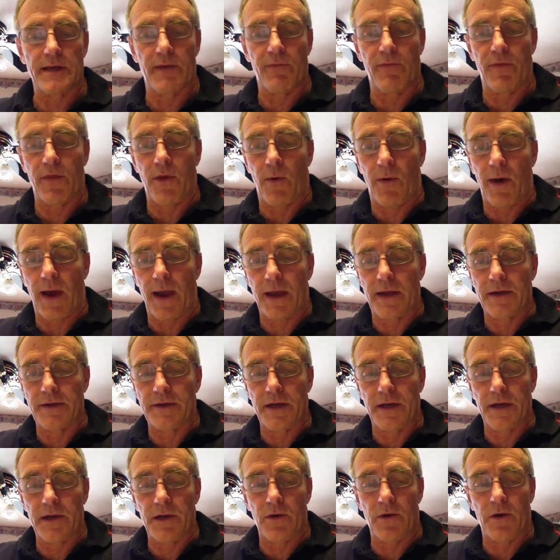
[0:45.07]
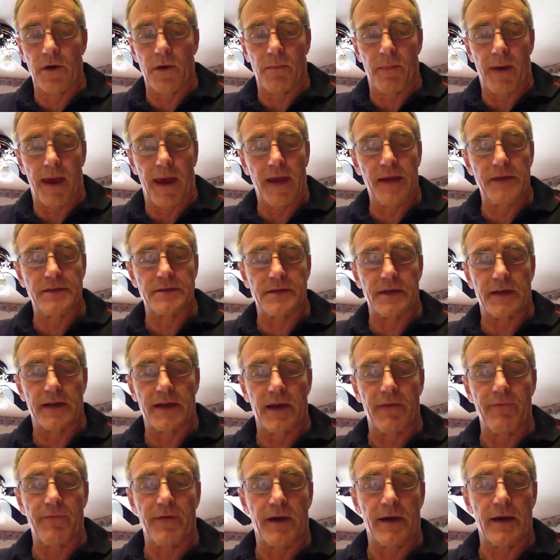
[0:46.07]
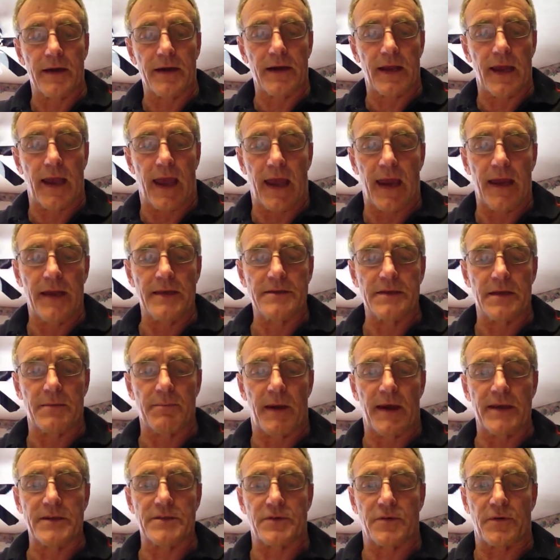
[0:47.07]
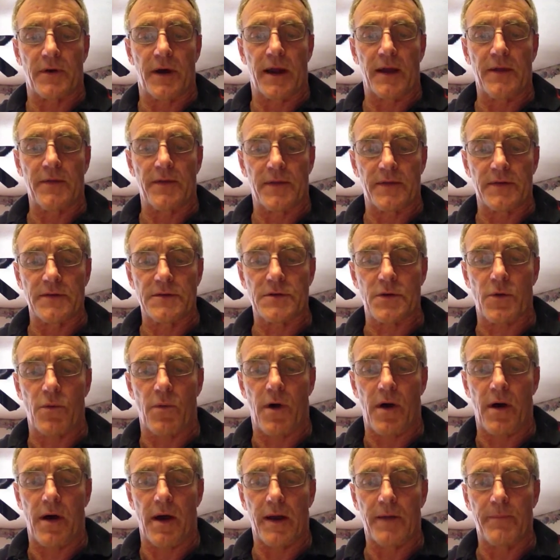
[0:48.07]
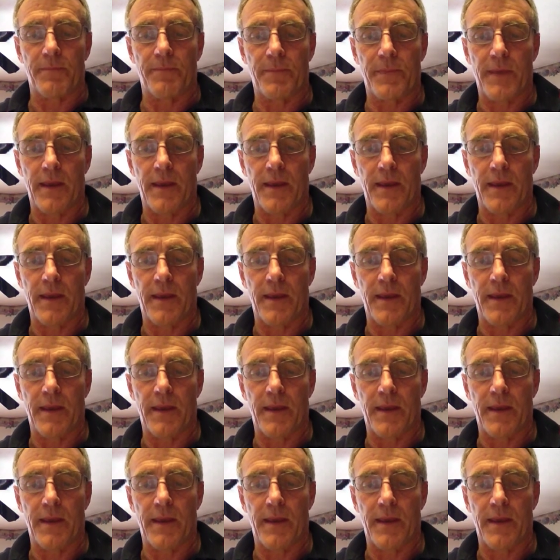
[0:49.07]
even though I continued to make significant gains in my strength in the squat.